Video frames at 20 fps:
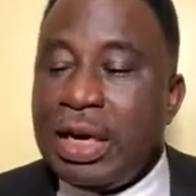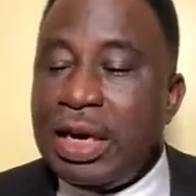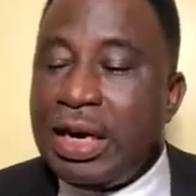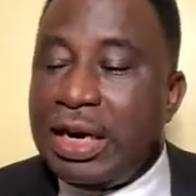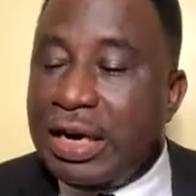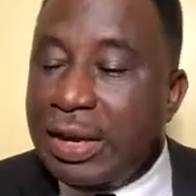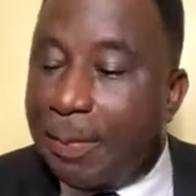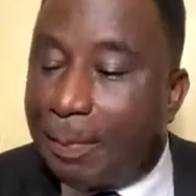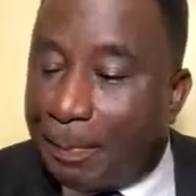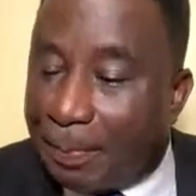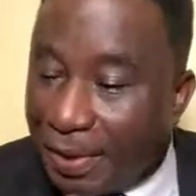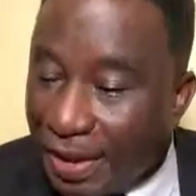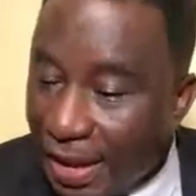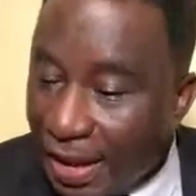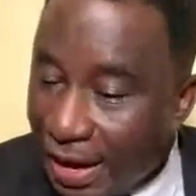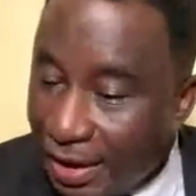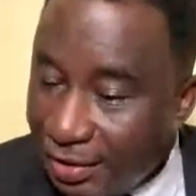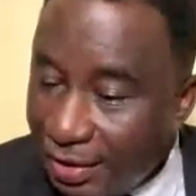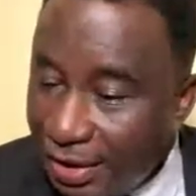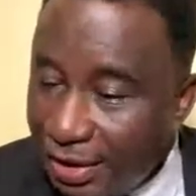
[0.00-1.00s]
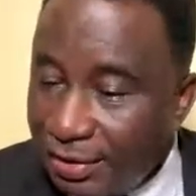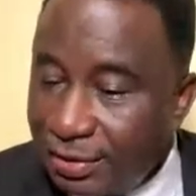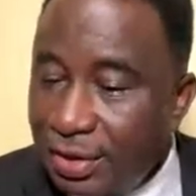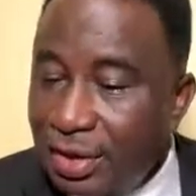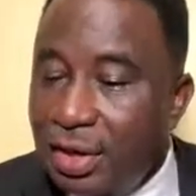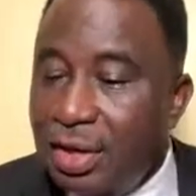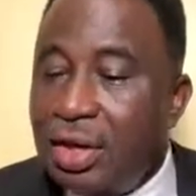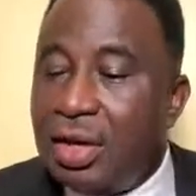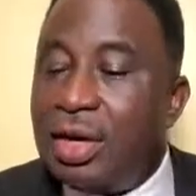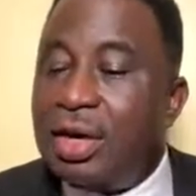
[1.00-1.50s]
Repairing,
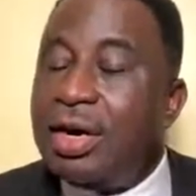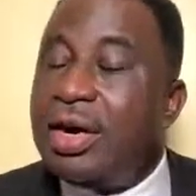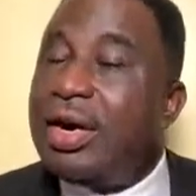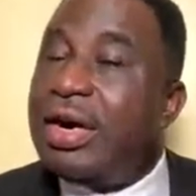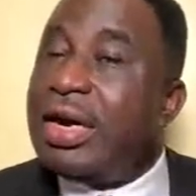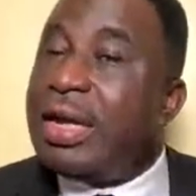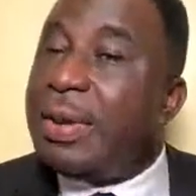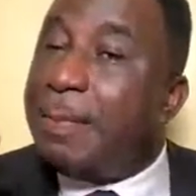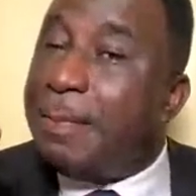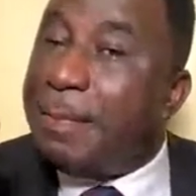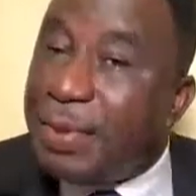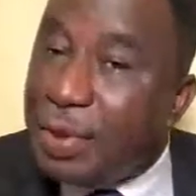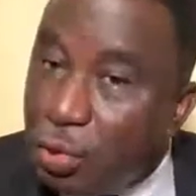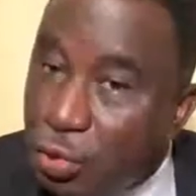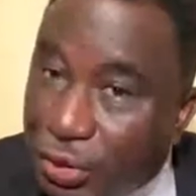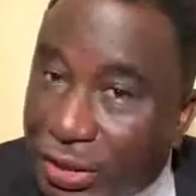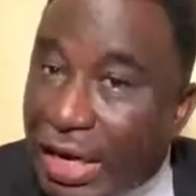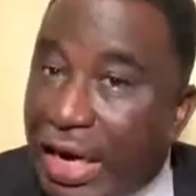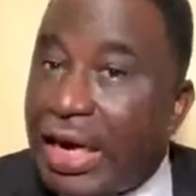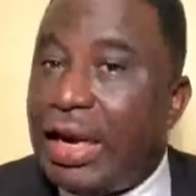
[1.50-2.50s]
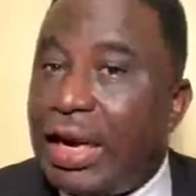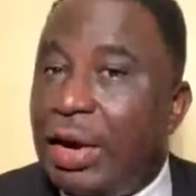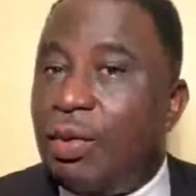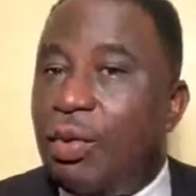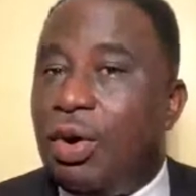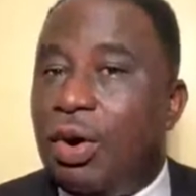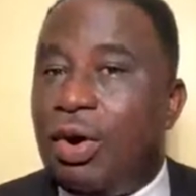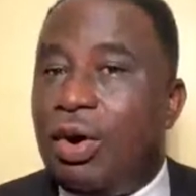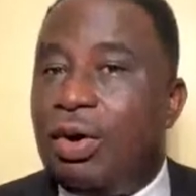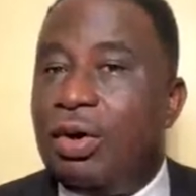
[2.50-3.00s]
rebuilding the
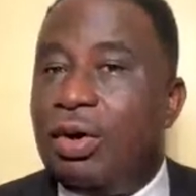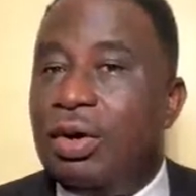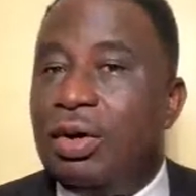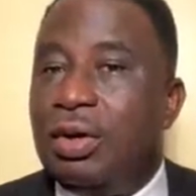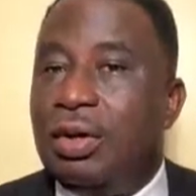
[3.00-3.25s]
wall.